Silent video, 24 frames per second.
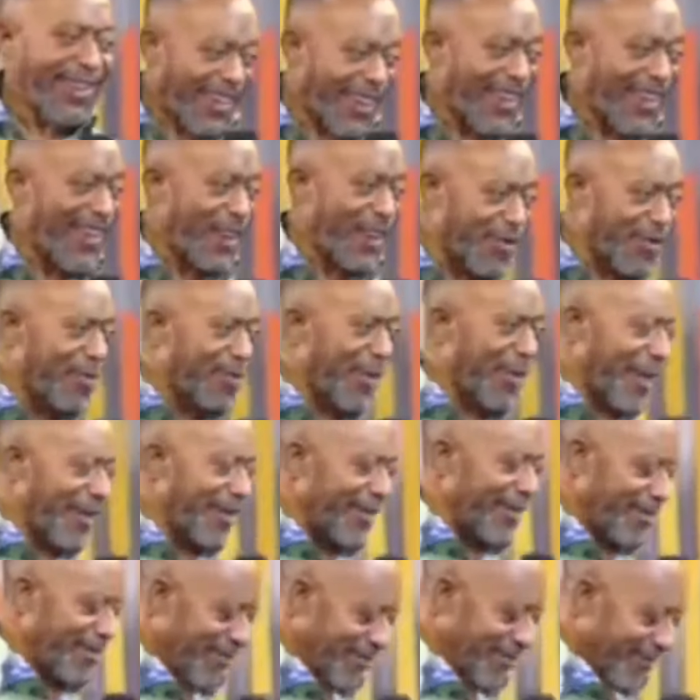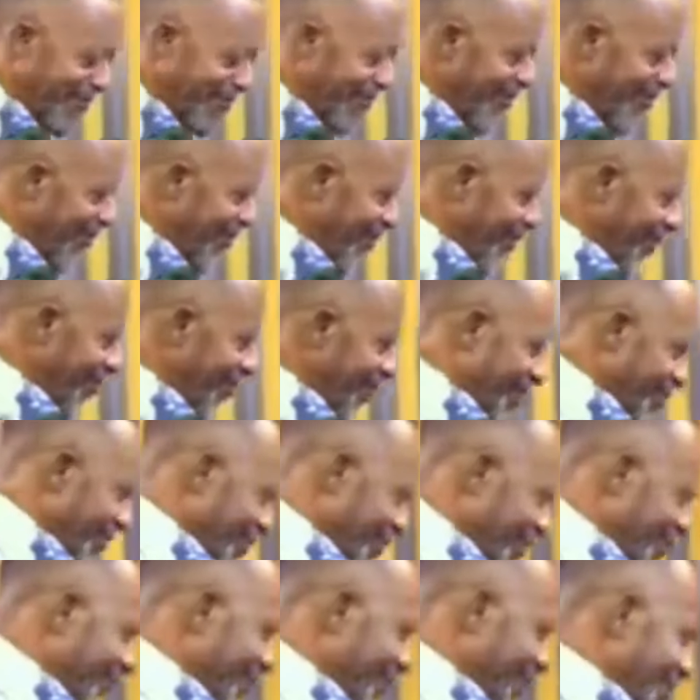You know, we have
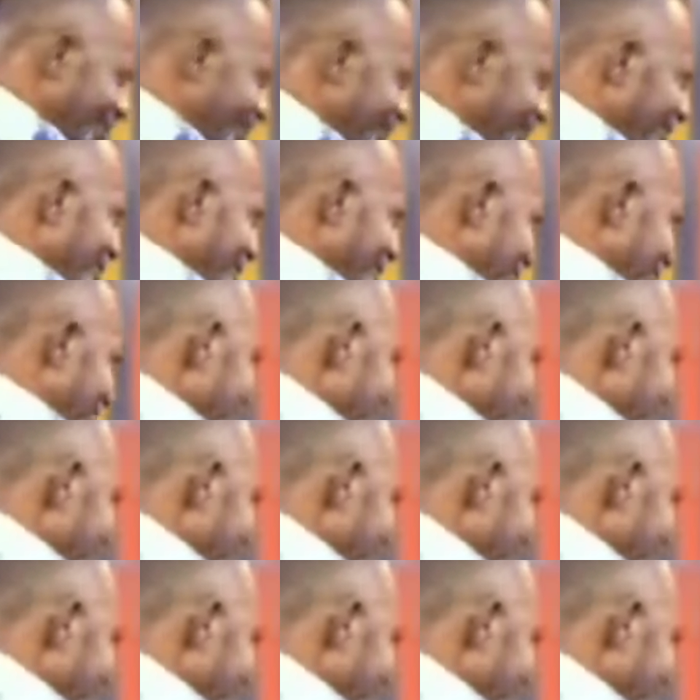worked hard.